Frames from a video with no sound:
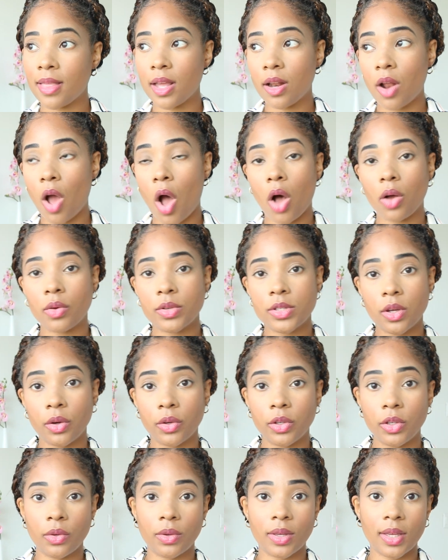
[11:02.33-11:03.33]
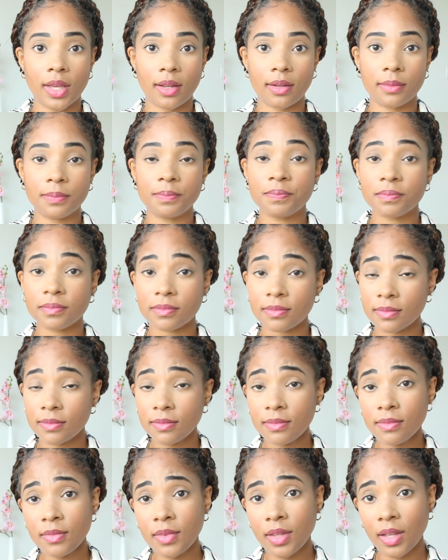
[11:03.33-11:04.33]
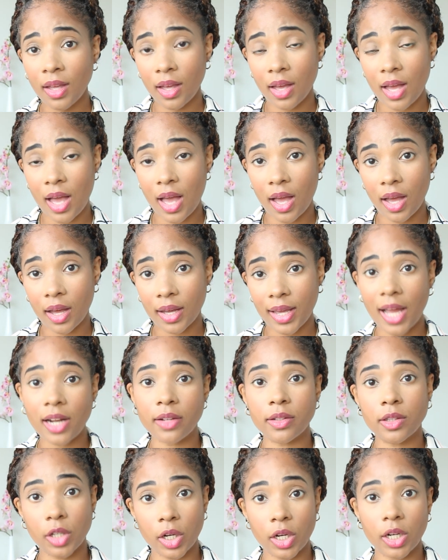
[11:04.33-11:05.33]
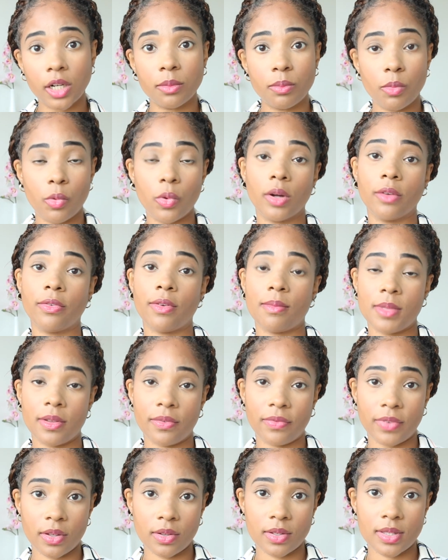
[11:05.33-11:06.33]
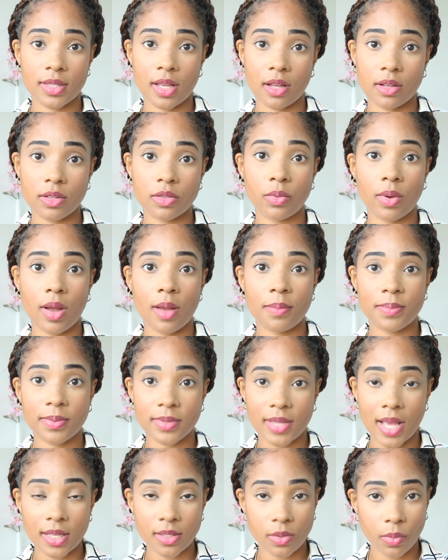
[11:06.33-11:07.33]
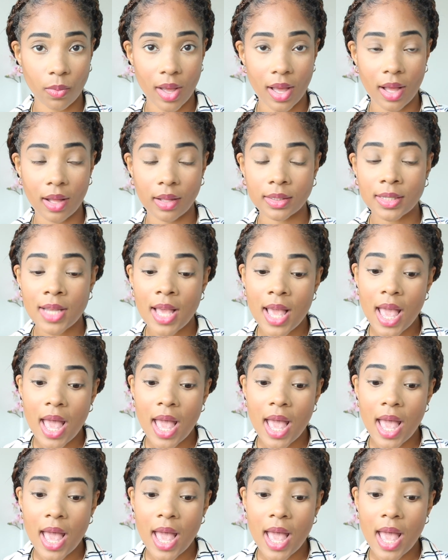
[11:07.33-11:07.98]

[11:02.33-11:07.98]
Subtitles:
then also you can kind of learn more from the field sales reps as well.